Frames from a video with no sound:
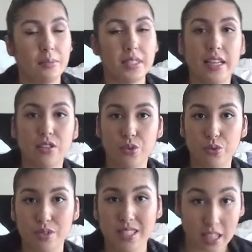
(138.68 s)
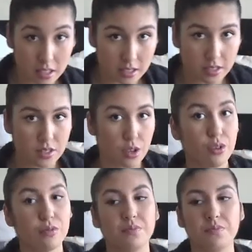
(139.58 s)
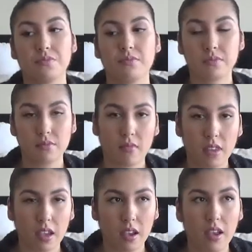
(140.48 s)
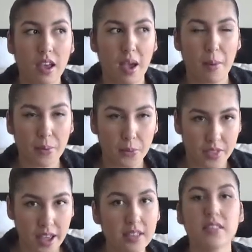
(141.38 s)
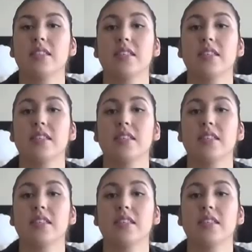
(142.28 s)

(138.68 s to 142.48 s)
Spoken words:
10 till 6, so I'm happy with that.